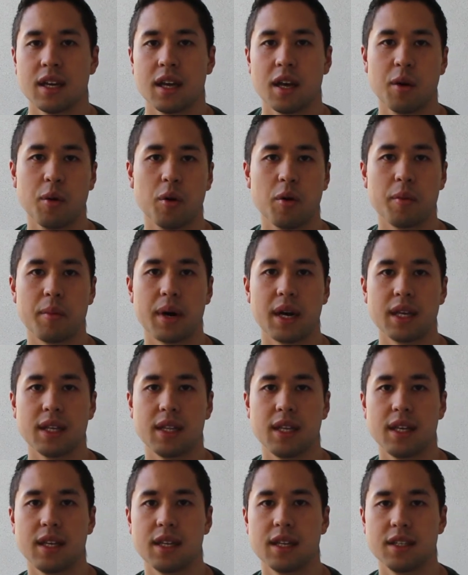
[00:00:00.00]
it might
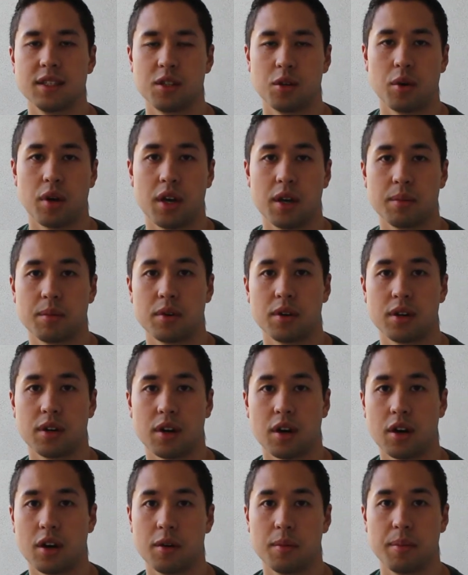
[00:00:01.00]
lead into him or
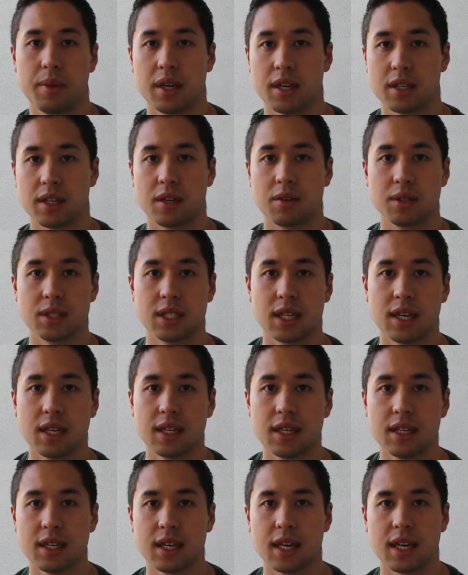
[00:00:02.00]
her being
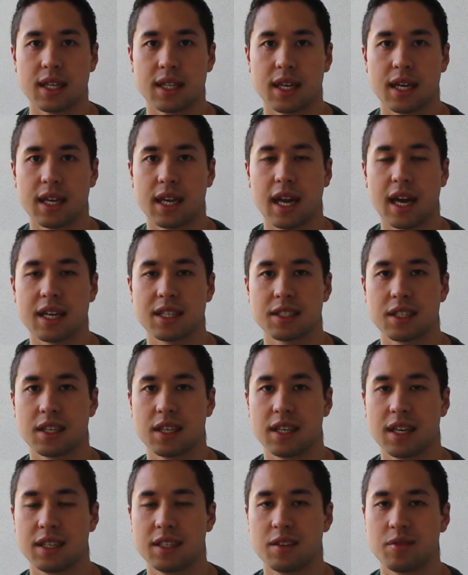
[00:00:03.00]
irritated and like asking
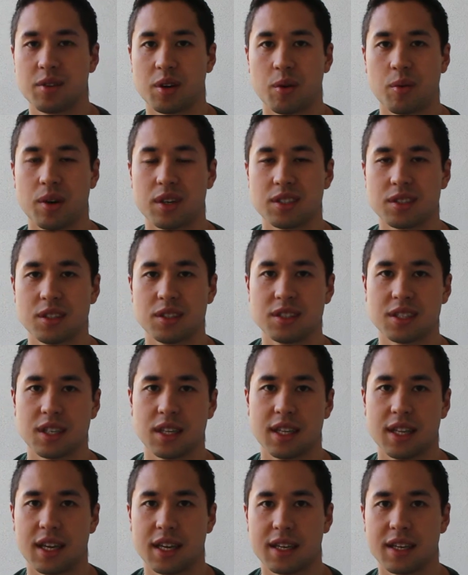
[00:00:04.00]
like different questions,
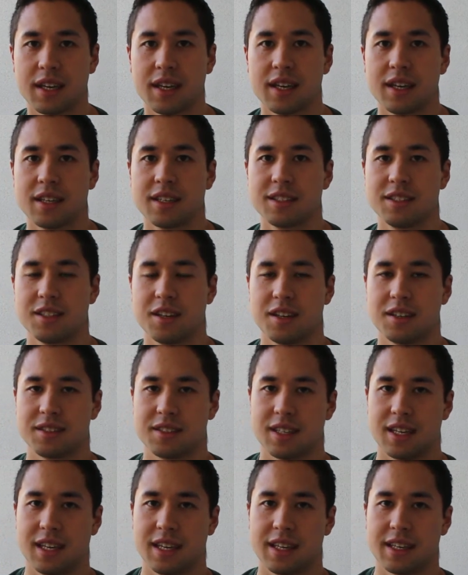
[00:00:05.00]
and like
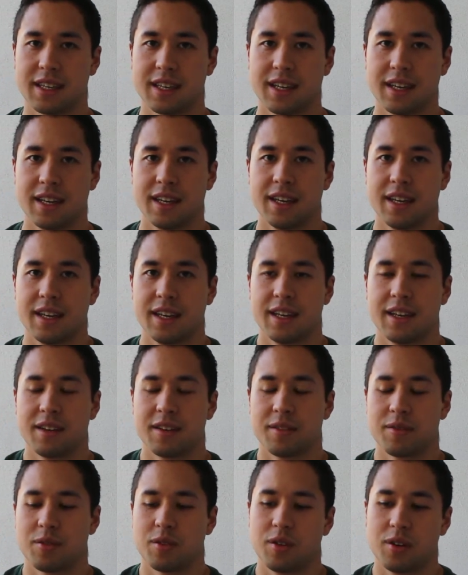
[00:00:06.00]
just like
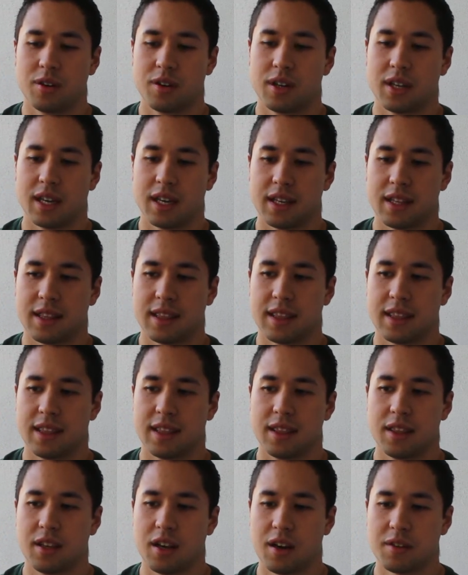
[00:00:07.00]
for like
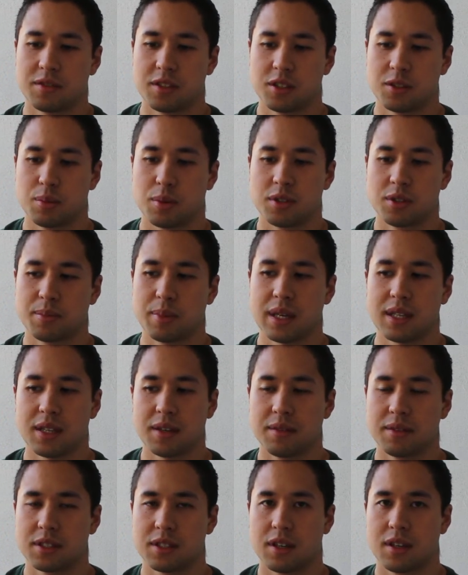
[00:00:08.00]
the officer's
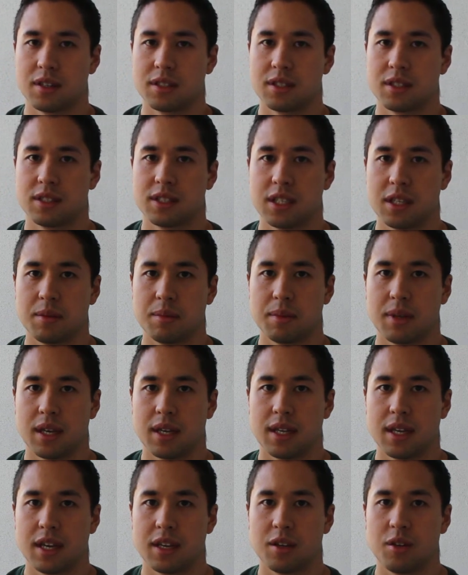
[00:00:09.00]
perspective is gonna seem
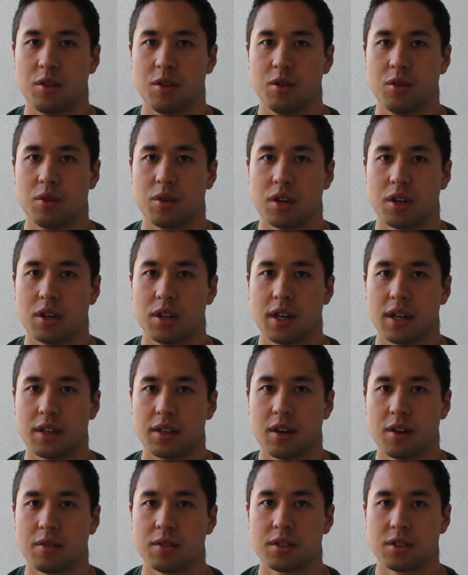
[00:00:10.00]
that like you were like
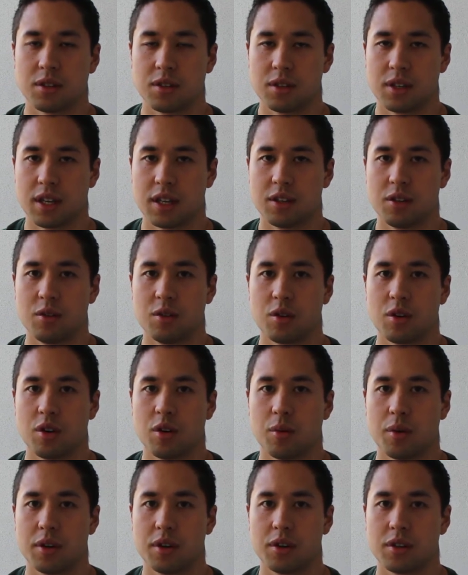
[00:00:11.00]
nervous or like you don't
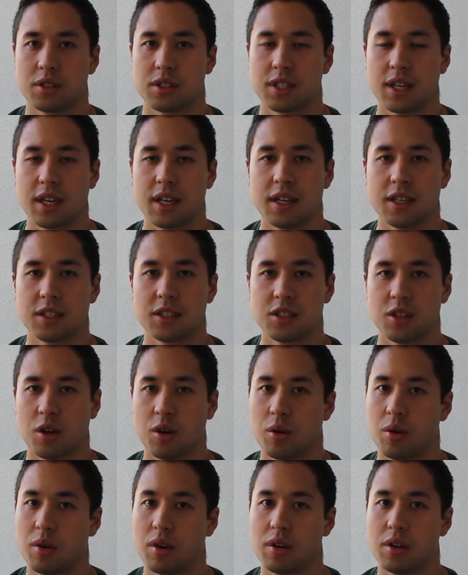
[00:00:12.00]
know what you're saying.
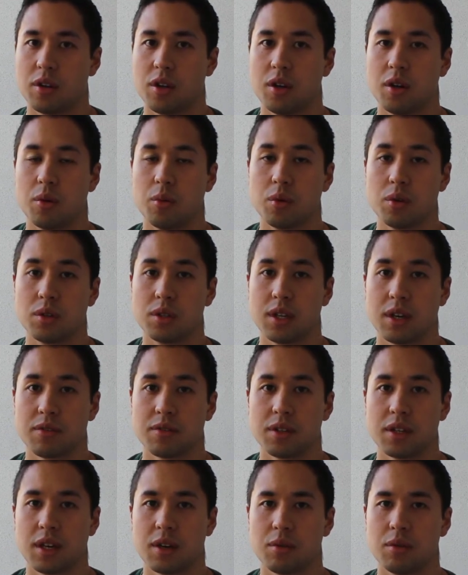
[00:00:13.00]
So it will
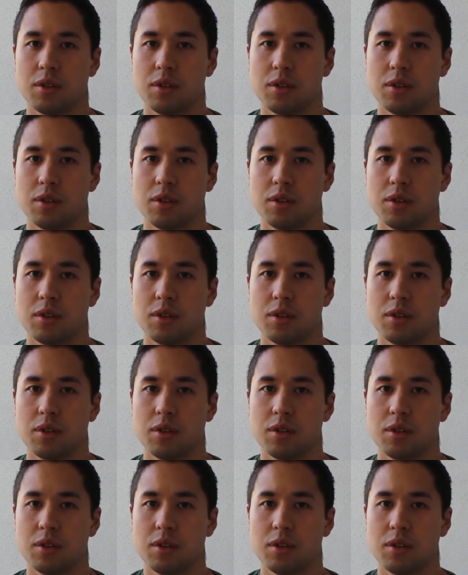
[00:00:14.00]
definitely like,